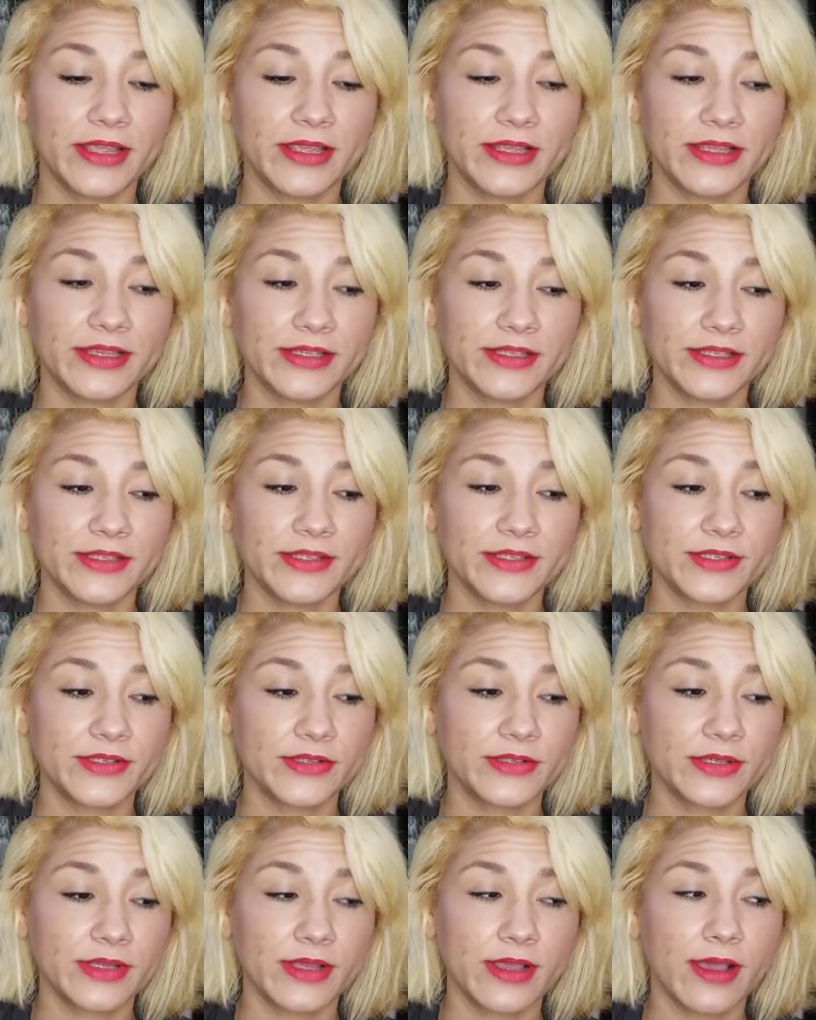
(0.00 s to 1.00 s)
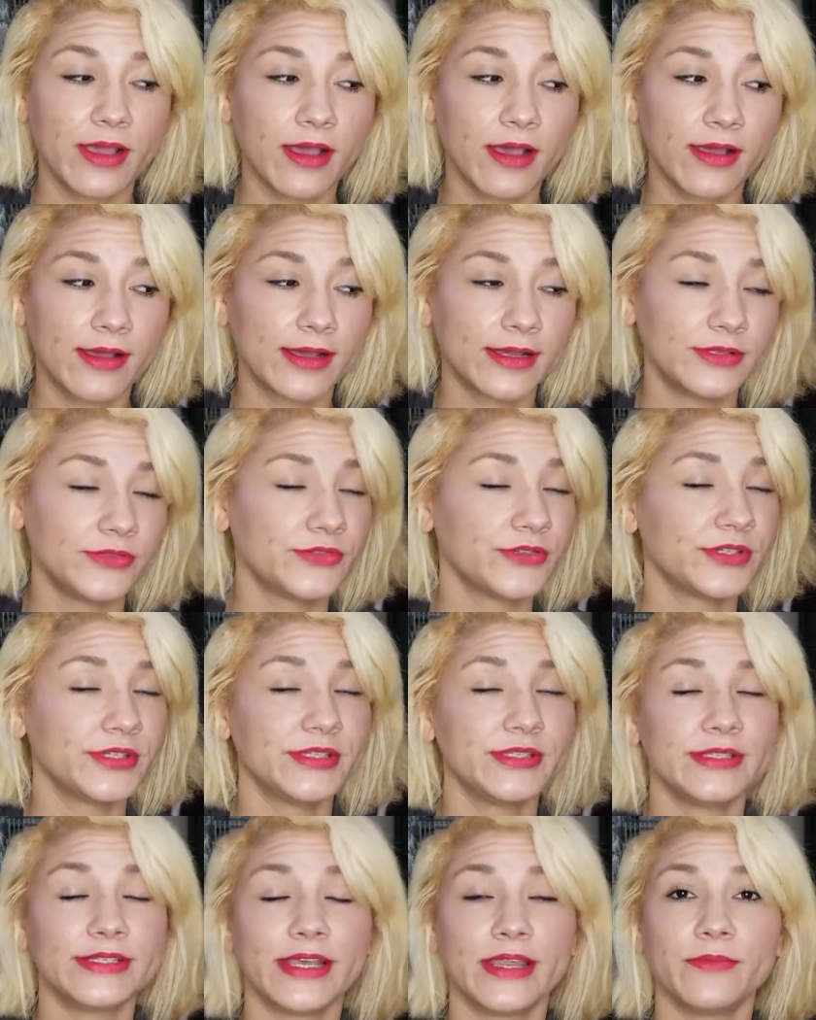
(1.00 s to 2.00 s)
is
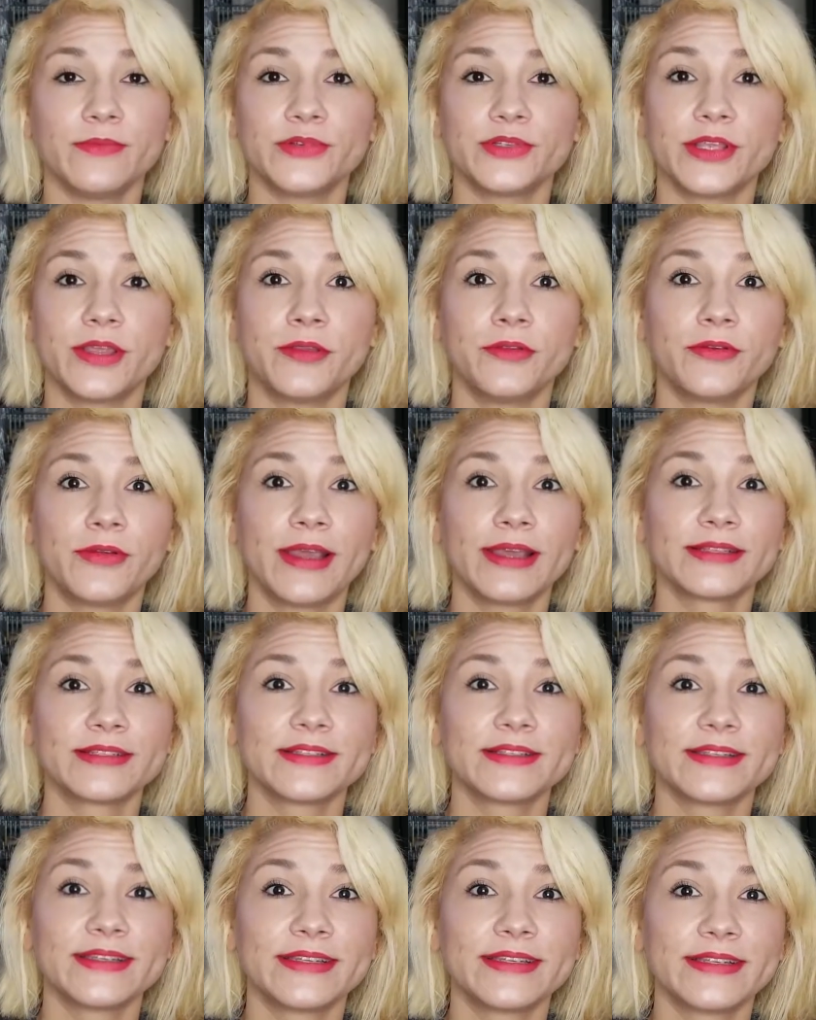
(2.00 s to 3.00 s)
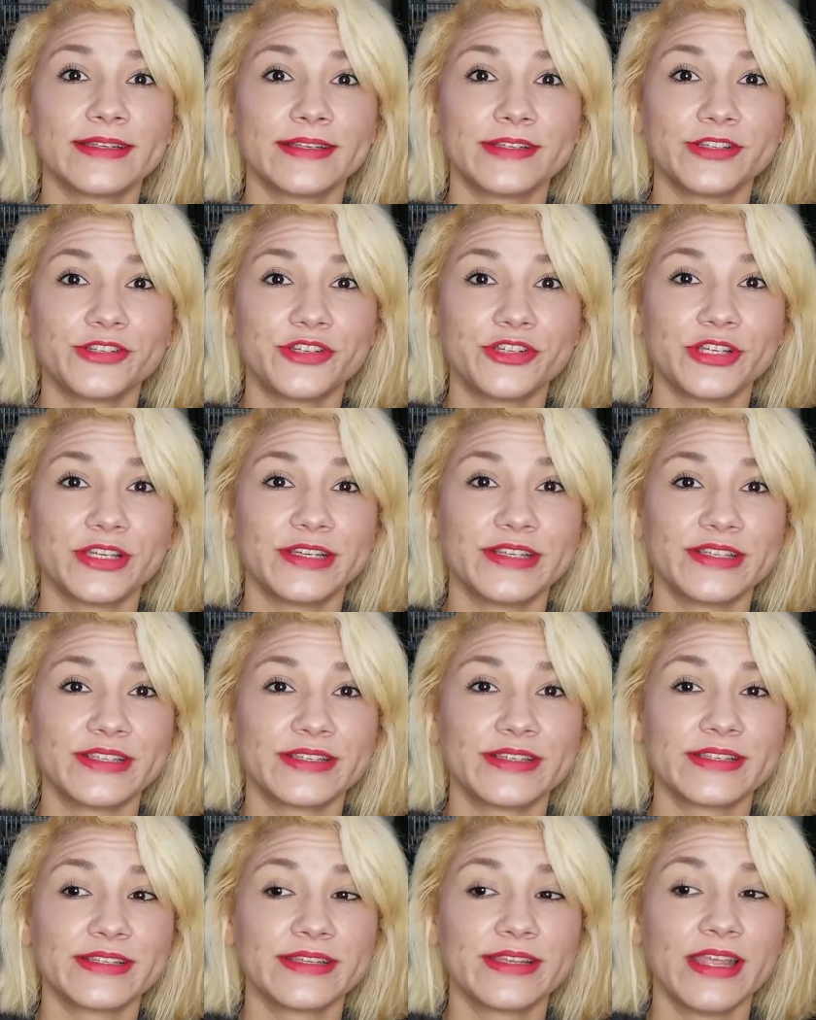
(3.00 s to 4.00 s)
110% correct. Like, it is
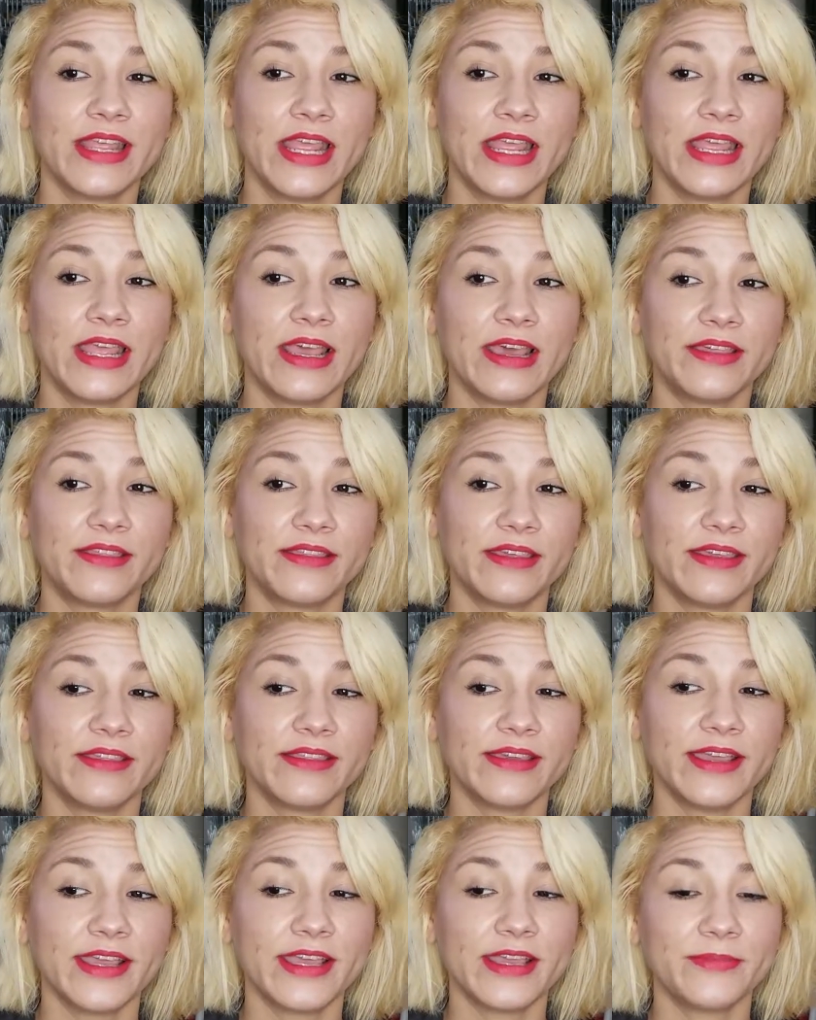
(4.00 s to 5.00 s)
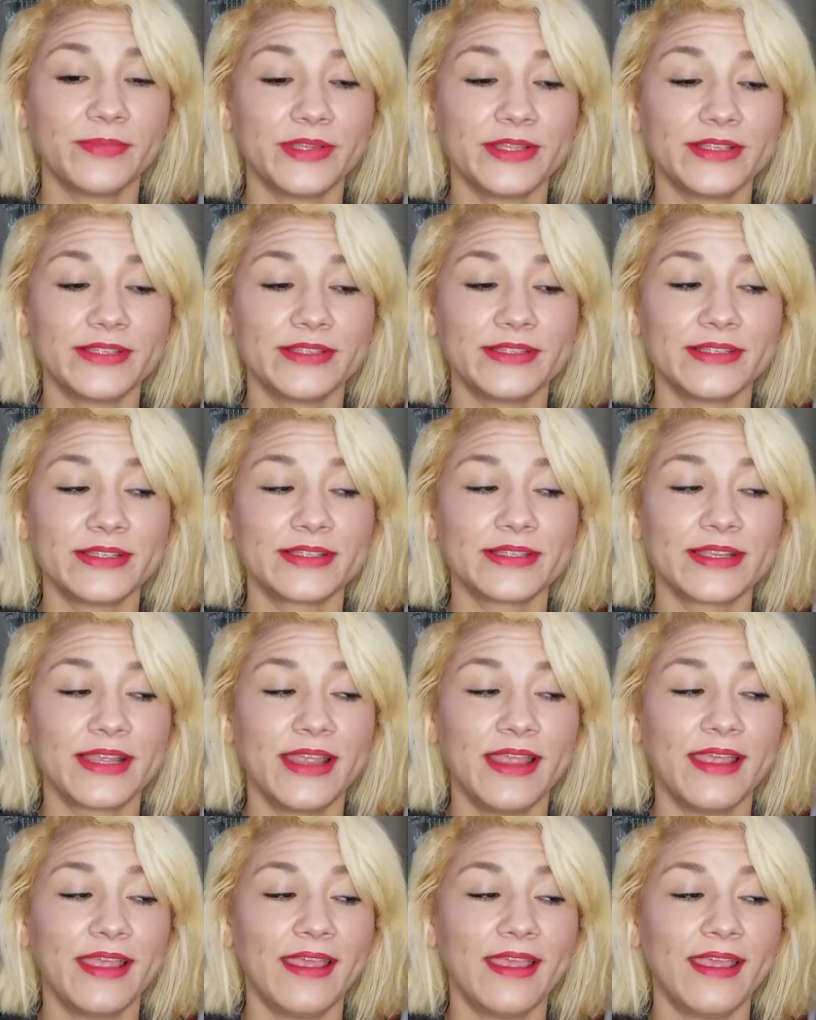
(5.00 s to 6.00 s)
just a thing that happens,
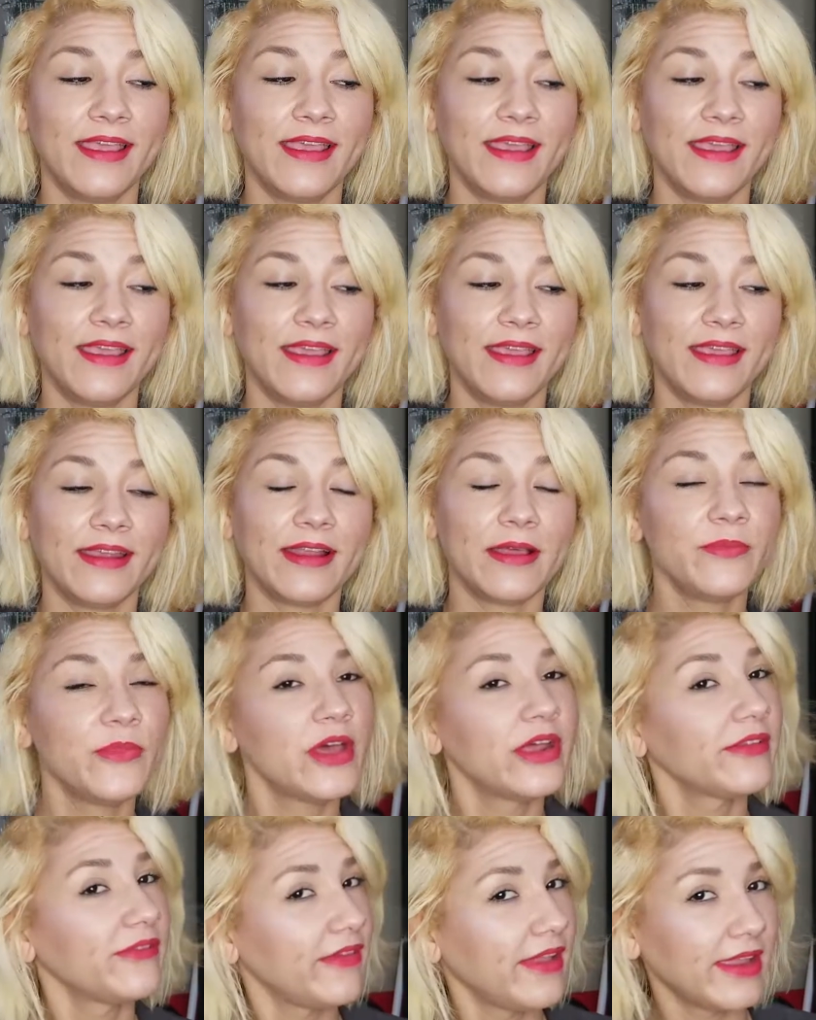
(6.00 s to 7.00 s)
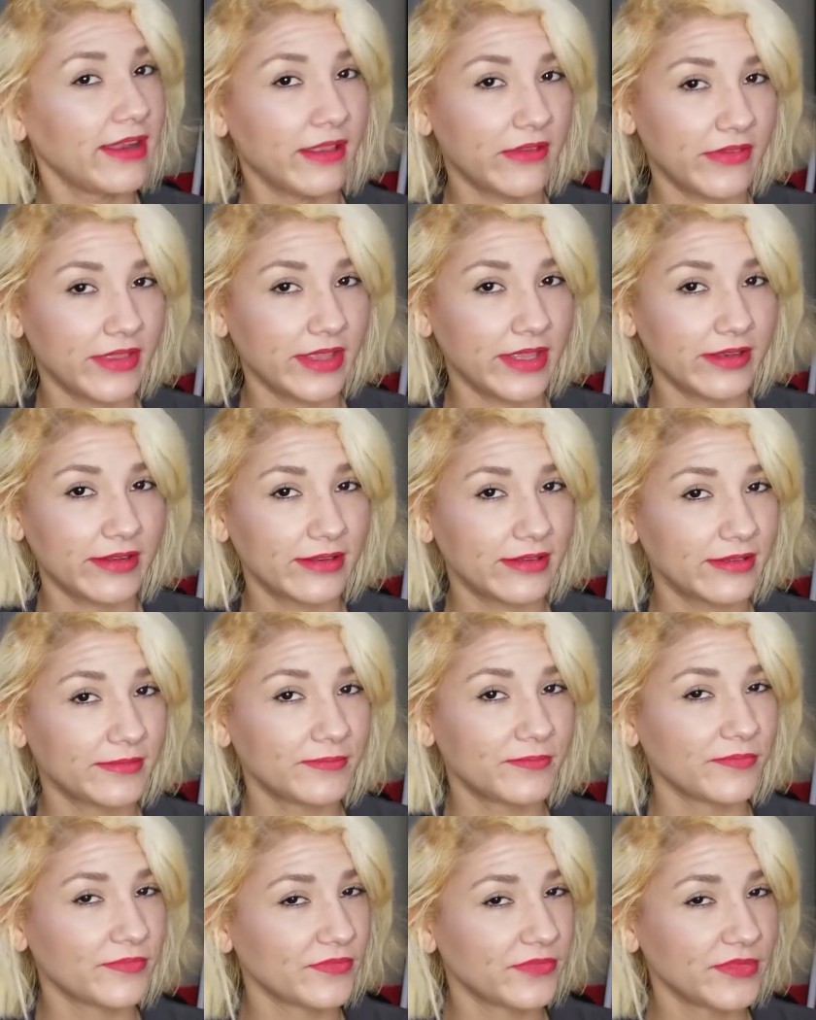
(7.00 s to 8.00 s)
and I'm not a fan of it,
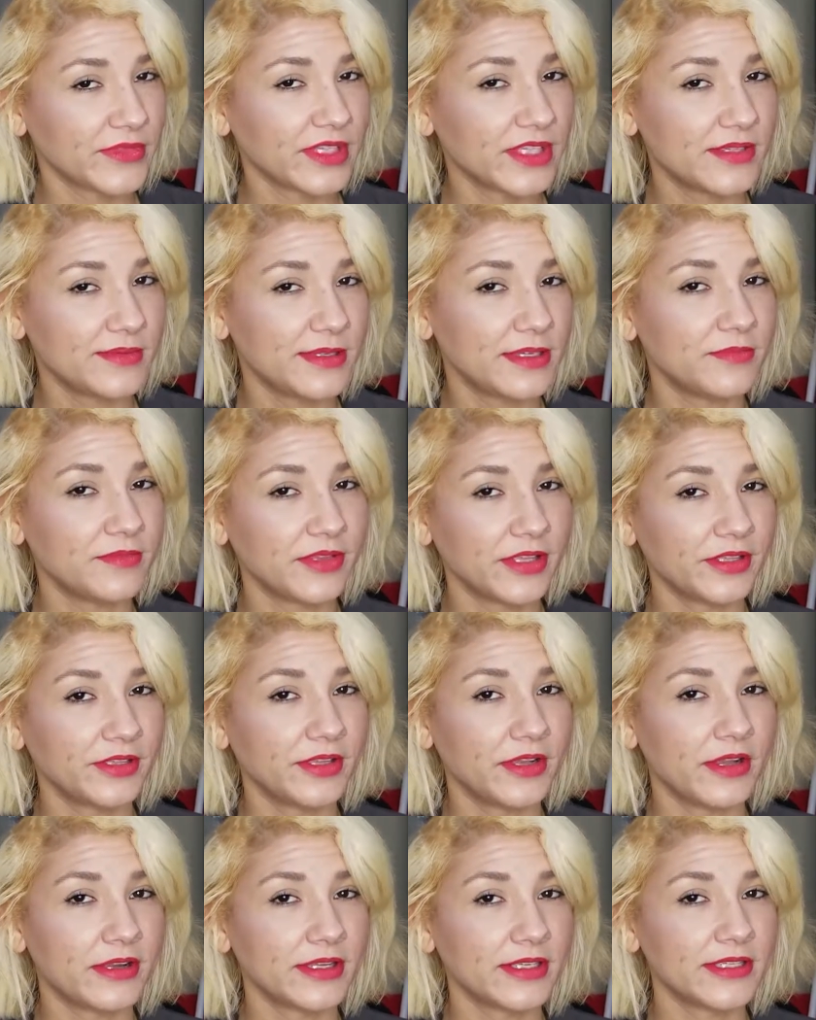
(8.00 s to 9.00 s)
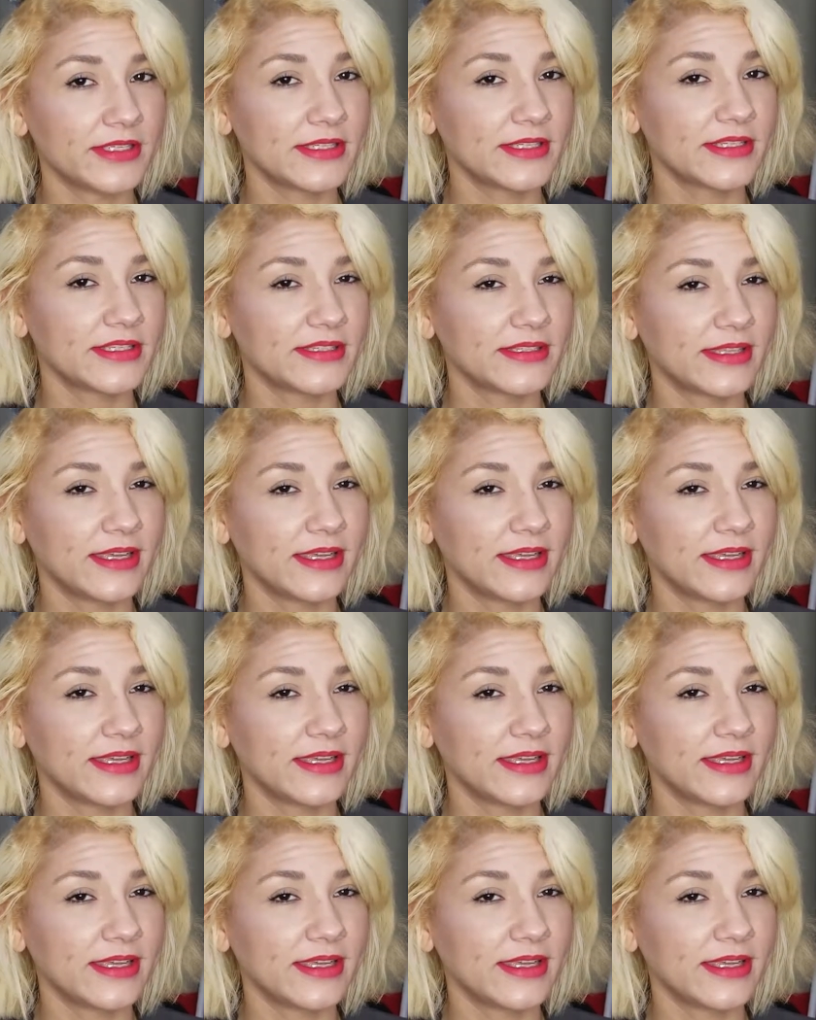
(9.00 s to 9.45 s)
to be completely honest.